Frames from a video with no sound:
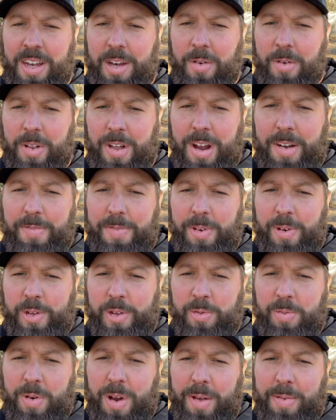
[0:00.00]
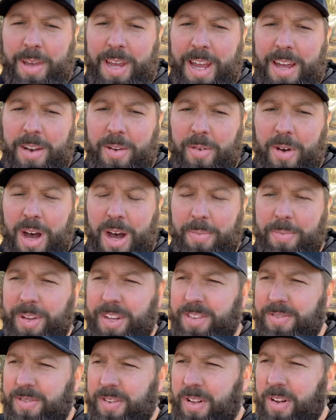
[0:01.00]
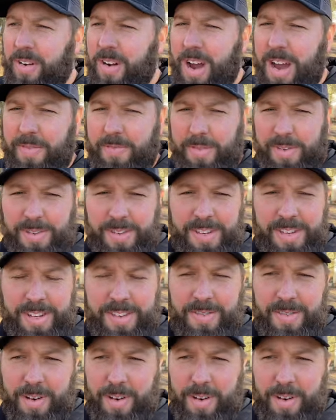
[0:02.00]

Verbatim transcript: A lot of folks probably got new optics for their rifles for